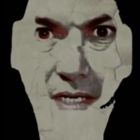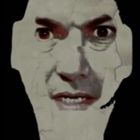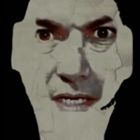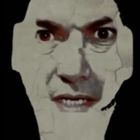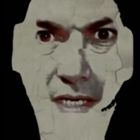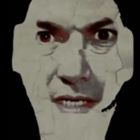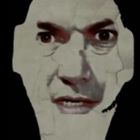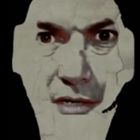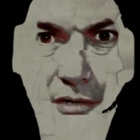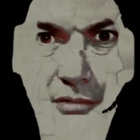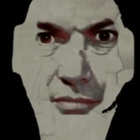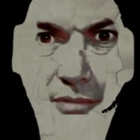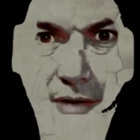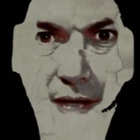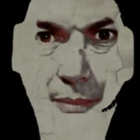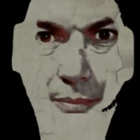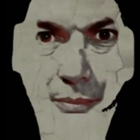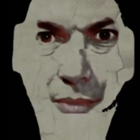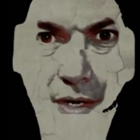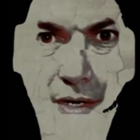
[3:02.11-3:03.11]
He
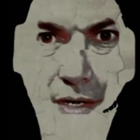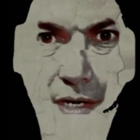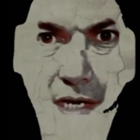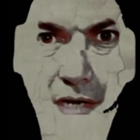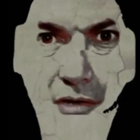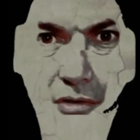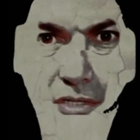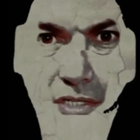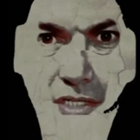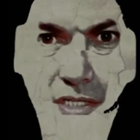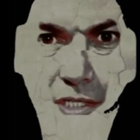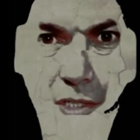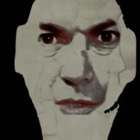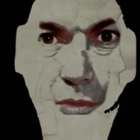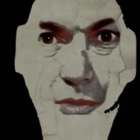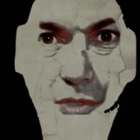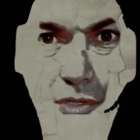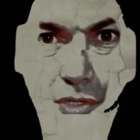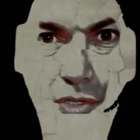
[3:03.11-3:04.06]
grabbed the nearest gilded